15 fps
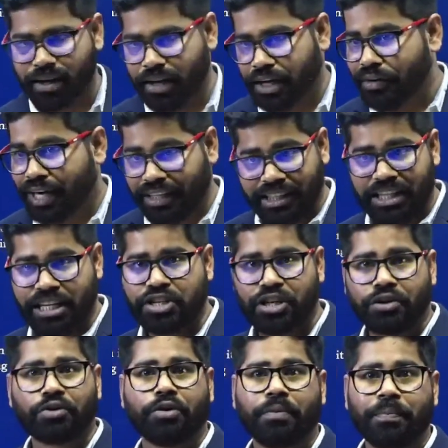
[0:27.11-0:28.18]
United
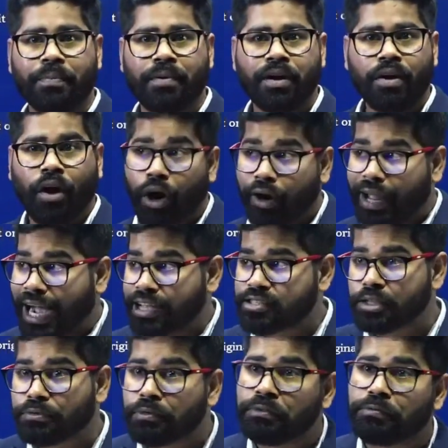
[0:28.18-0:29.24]
Nations group, or has
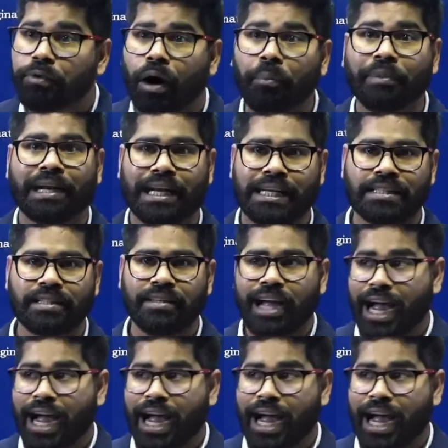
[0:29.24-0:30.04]
it been formed later?